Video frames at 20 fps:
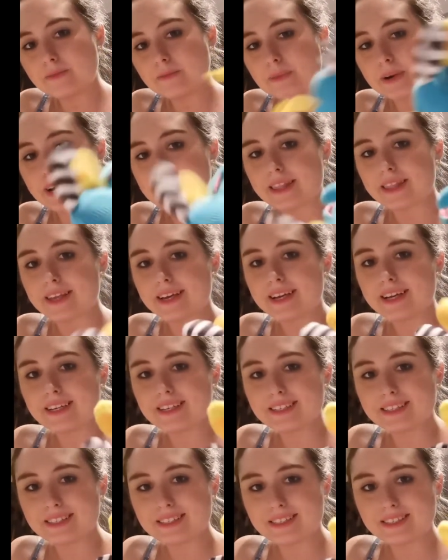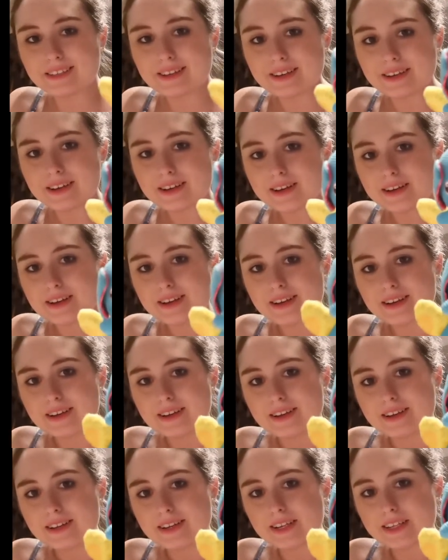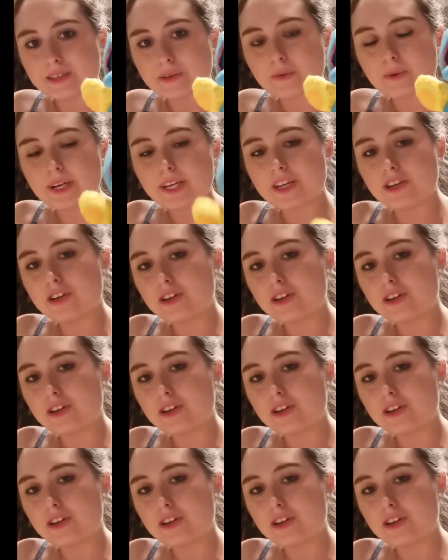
by this. It's quite